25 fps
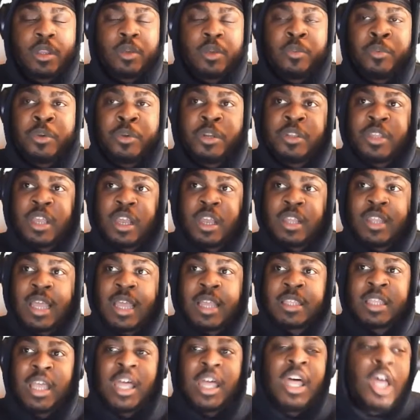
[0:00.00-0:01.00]

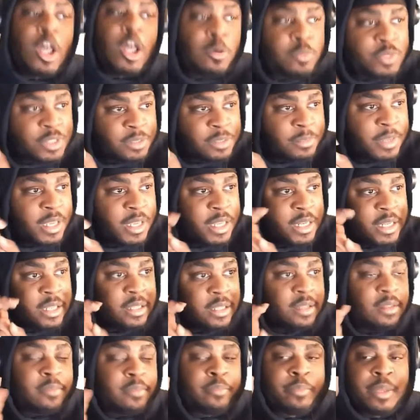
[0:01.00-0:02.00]
the helmsman,
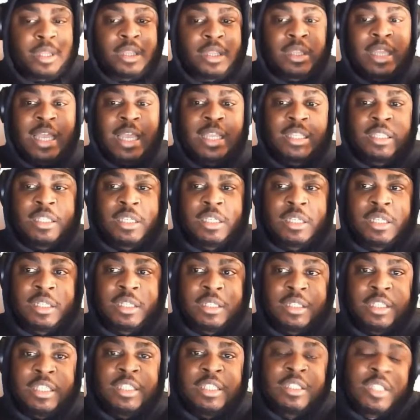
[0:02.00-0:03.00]
but like
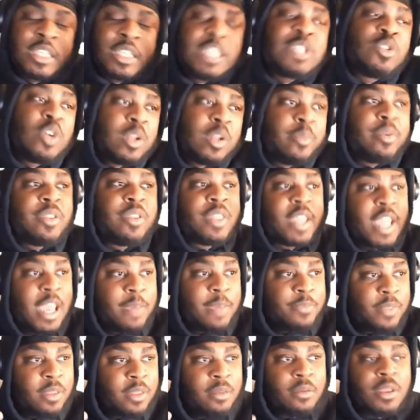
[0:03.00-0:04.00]
he's going to be the
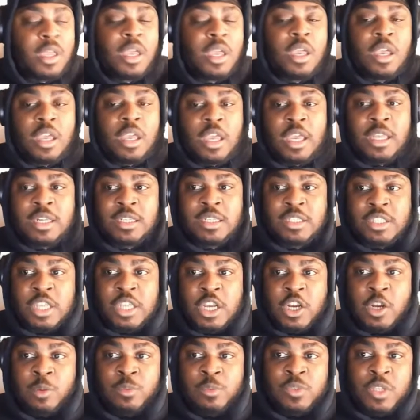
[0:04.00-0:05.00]
captain in the
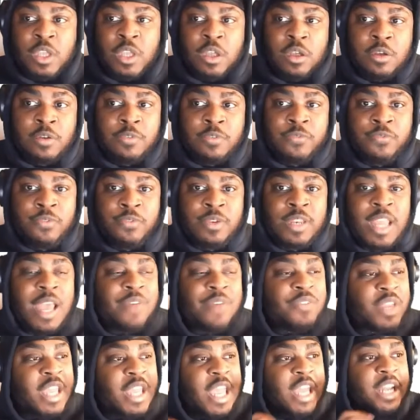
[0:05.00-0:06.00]
terms of
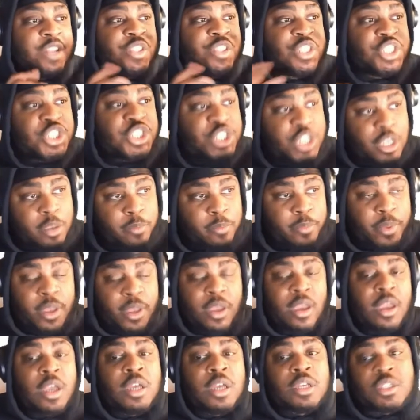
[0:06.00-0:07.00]
navigating the ship.
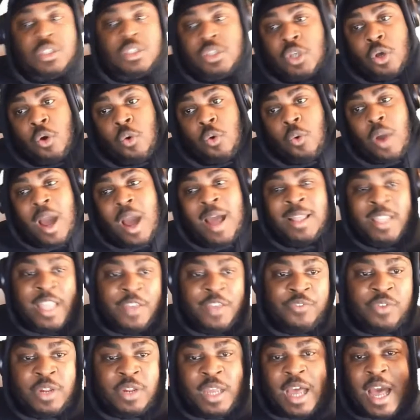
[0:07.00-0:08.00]
So I
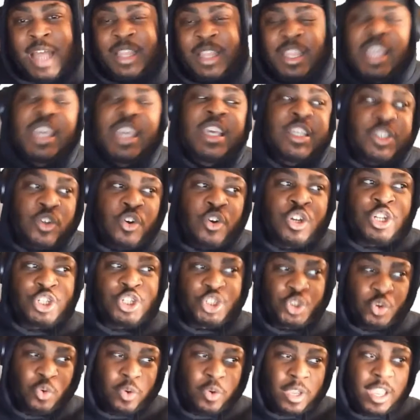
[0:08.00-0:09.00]
think he's going to
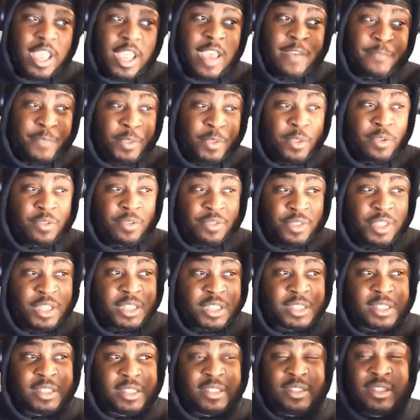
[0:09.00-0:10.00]
join after
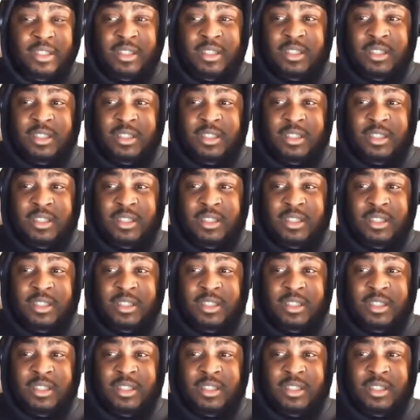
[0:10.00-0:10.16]
this